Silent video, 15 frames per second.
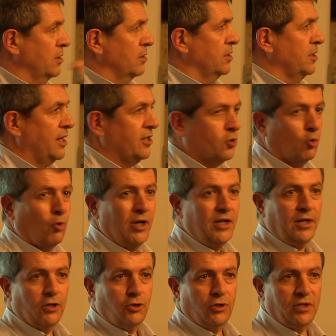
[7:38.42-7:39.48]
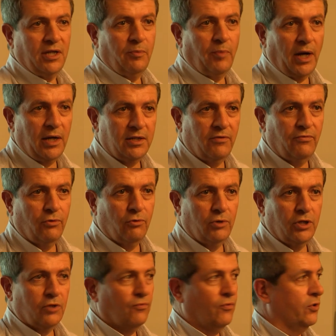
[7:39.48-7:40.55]
it's a quality adjusted price, if you
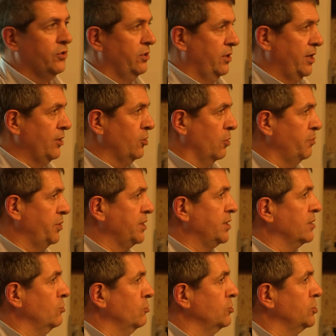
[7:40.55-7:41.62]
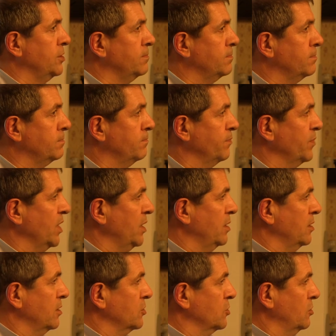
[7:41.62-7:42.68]
wish, for the incomplete technology.
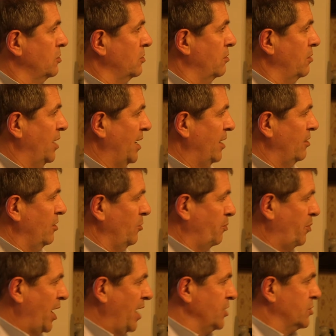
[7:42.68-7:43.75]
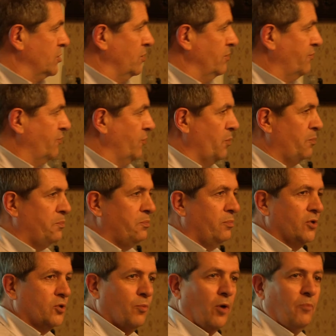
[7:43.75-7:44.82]
So the price of
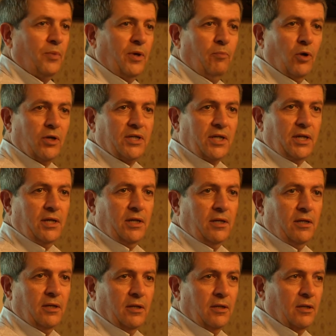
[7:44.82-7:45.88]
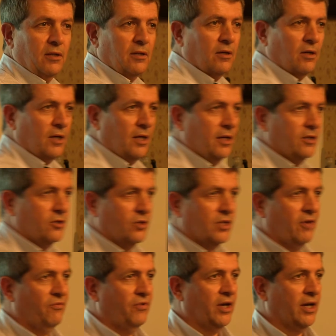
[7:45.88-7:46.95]
small p plus E is the
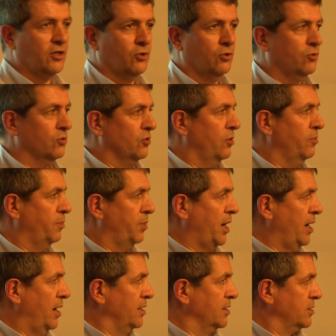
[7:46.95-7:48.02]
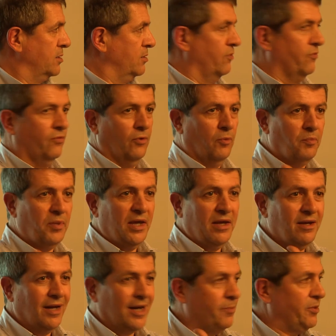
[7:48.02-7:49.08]
same thing as the total price of
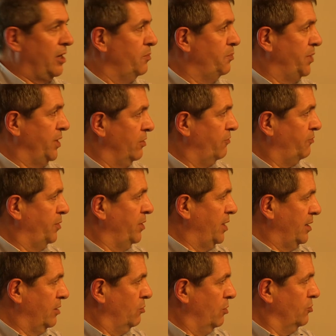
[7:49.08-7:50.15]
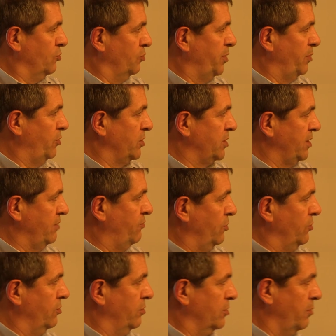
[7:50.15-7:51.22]
capital P of P equal to P plus E for
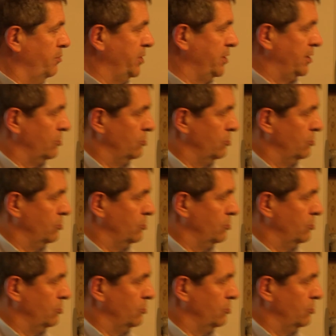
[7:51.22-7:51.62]
the complete